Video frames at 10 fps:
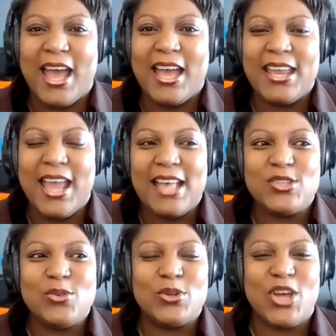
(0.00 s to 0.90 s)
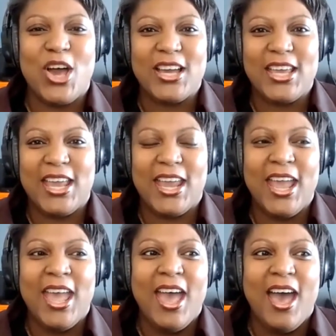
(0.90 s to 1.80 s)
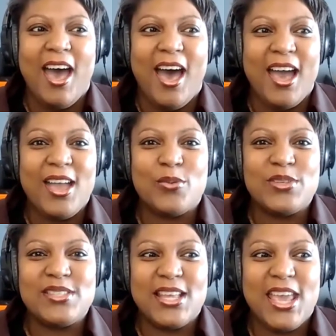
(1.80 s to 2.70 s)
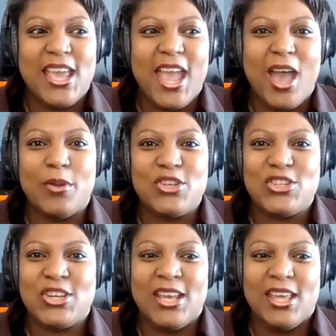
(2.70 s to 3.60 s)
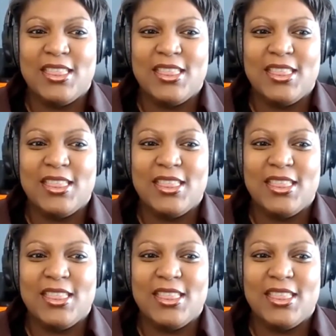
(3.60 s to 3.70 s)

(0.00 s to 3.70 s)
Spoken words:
As you were talking, I was thinking how much